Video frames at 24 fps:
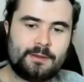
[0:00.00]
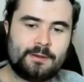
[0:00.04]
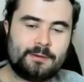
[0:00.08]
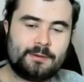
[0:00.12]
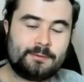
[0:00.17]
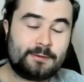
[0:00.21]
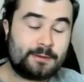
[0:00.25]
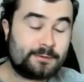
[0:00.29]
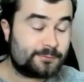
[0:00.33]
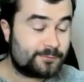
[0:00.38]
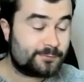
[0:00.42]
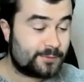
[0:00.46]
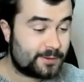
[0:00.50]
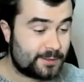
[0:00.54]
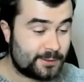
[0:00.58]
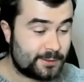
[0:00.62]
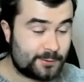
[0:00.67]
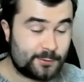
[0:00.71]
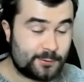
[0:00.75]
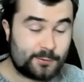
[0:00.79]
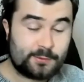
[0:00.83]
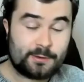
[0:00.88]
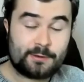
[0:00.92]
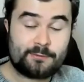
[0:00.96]
yeah. That's
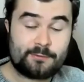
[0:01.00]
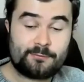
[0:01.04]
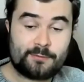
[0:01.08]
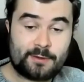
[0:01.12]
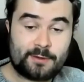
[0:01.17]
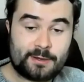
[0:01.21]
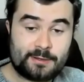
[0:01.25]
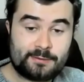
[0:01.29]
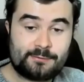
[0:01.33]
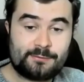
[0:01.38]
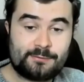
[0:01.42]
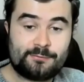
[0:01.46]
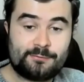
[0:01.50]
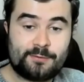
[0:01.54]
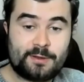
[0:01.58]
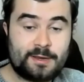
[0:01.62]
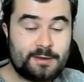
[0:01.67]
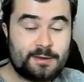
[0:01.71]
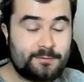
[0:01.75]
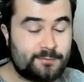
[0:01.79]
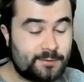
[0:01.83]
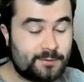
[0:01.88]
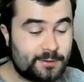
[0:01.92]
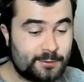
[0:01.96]
very good advice.
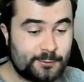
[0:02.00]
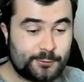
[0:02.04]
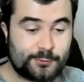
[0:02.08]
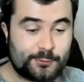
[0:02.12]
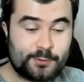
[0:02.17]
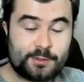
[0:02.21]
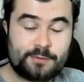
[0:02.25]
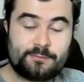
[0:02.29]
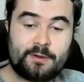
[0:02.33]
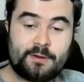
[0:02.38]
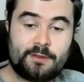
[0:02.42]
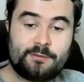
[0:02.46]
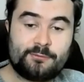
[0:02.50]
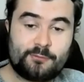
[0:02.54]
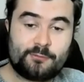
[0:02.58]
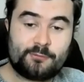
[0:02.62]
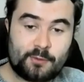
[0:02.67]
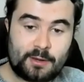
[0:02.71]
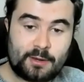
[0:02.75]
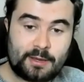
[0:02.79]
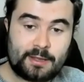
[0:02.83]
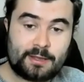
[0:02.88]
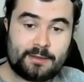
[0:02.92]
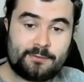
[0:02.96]
Very, very good advice
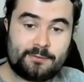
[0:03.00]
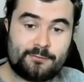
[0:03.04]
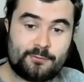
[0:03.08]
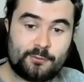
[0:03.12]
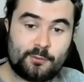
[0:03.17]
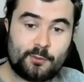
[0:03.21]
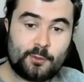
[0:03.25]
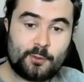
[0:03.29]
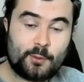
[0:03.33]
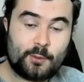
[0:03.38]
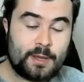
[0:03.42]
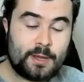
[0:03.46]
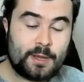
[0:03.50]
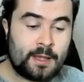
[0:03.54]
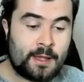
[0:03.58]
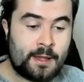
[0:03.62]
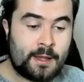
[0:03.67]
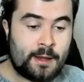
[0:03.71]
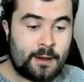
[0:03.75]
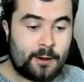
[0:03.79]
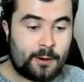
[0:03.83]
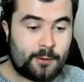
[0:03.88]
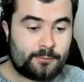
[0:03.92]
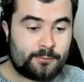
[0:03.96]
for life. You know,
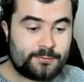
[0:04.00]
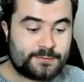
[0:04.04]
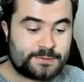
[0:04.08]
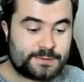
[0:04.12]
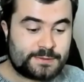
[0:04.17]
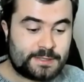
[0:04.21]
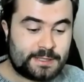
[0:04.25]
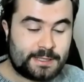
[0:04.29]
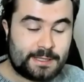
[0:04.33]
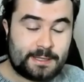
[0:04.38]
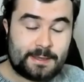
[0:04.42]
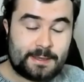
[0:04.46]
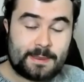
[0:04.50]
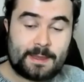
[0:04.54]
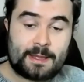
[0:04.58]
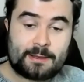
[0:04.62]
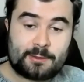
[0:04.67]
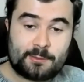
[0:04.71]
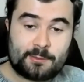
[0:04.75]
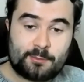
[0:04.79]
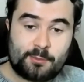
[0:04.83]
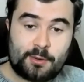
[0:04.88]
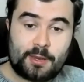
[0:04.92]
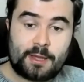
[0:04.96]
obviously
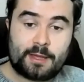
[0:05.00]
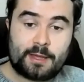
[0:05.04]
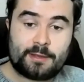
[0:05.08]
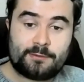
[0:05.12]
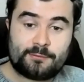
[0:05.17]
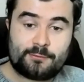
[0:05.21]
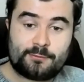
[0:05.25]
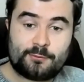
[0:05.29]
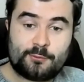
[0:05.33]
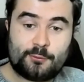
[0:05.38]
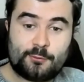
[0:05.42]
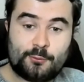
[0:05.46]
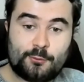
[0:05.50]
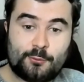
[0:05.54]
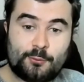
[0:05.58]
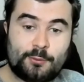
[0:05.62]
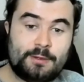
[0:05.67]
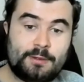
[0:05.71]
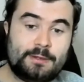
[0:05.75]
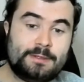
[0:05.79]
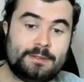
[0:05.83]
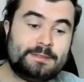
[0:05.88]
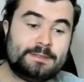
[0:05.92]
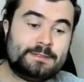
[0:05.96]
that applies
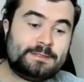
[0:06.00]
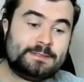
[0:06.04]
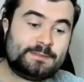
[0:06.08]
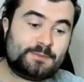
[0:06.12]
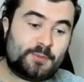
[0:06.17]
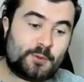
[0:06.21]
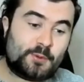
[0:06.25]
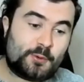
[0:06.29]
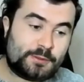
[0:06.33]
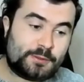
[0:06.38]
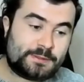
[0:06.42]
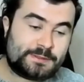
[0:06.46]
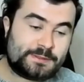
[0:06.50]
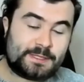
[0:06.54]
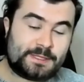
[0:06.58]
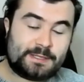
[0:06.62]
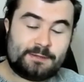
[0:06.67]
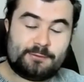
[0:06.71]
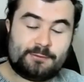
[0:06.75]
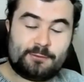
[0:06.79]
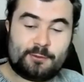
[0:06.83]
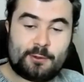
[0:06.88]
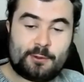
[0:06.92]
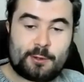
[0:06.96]
to sports
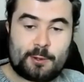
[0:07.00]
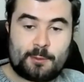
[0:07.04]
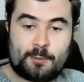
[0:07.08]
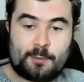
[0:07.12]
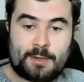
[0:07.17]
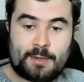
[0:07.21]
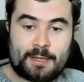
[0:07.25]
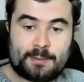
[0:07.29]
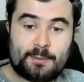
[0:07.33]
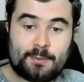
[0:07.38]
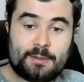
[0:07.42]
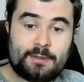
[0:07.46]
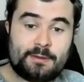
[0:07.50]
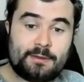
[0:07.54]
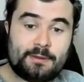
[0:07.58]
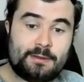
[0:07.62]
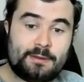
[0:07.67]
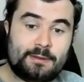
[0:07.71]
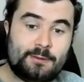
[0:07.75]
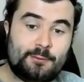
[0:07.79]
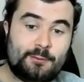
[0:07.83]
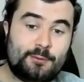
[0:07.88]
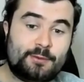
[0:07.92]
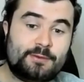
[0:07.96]
and to combat, but
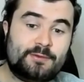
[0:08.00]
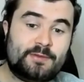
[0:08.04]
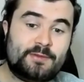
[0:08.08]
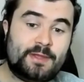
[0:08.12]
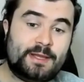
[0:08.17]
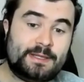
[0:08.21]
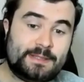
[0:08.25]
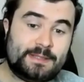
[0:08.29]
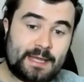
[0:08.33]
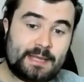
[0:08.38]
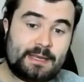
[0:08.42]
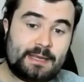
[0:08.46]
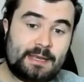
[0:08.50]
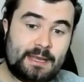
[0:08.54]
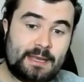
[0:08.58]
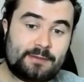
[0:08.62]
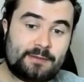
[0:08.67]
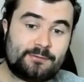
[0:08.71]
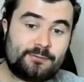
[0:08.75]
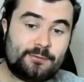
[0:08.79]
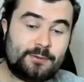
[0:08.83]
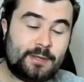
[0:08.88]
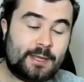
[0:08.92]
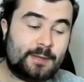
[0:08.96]
you can take that
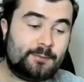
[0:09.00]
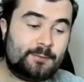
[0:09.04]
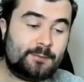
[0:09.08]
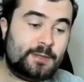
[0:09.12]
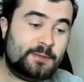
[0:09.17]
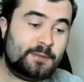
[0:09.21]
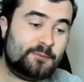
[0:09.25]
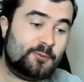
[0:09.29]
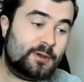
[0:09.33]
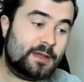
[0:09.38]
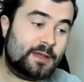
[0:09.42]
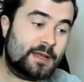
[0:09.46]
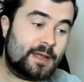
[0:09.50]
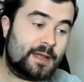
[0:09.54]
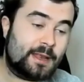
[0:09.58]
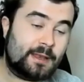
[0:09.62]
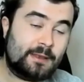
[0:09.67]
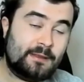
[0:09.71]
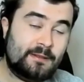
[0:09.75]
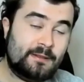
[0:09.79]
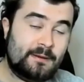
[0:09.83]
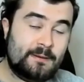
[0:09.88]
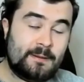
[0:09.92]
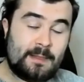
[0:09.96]
lesson and people
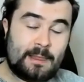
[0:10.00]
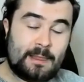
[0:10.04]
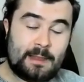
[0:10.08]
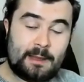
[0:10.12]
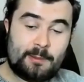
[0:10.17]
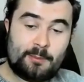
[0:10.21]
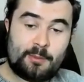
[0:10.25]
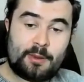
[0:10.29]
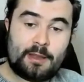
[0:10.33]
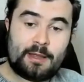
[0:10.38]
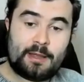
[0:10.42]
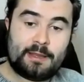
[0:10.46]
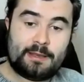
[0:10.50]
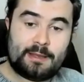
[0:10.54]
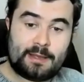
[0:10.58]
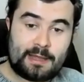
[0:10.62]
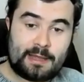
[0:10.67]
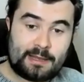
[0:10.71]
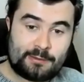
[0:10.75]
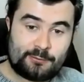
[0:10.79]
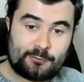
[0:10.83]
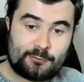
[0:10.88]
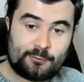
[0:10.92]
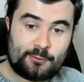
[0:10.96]
can apply
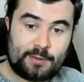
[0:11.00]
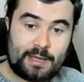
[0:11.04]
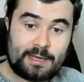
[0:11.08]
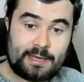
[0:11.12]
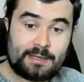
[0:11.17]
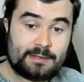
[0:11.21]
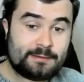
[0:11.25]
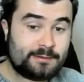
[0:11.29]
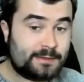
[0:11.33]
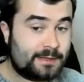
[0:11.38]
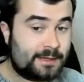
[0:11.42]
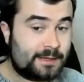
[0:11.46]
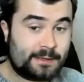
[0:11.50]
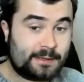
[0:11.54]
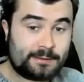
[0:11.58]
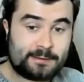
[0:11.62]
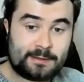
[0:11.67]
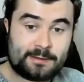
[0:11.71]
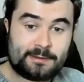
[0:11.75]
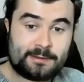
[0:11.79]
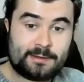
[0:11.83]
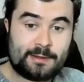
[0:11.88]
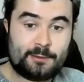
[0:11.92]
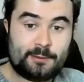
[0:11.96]
that to anything
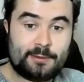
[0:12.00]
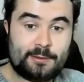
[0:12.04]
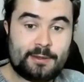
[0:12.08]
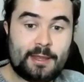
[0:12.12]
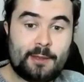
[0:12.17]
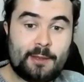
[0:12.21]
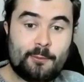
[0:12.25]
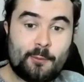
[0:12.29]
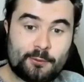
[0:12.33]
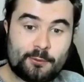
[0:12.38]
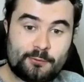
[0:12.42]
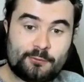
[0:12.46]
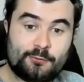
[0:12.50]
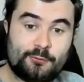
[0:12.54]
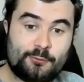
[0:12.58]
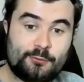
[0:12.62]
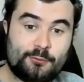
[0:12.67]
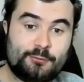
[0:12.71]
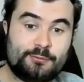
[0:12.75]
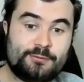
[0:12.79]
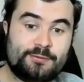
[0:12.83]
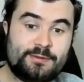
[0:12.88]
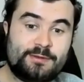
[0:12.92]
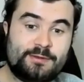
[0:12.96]
that they they want
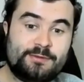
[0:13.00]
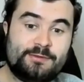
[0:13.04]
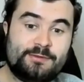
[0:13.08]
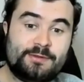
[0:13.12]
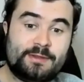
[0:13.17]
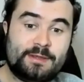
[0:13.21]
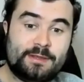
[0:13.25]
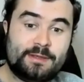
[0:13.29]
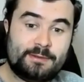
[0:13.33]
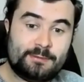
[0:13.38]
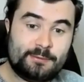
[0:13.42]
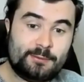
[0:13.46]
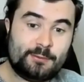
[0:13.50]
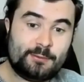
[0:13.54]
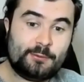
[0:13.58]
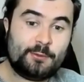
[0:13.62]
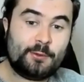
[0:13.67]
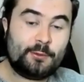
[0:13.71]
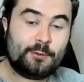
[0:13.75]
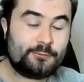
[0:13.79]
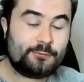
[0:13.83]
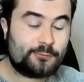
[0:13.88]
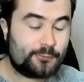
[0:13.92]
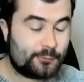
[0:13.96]
to yeah. succeed. You
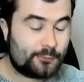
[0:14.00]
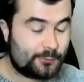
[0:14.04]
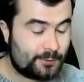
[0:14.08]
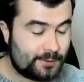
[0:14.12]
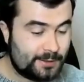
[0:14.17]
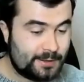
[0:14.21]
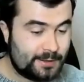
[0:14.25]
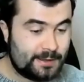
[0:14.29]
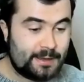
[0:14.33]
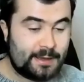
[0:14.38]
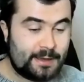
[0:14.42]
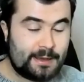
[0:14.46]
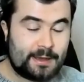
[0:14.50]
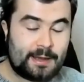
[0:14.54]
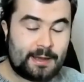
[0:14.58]
know, so yeah,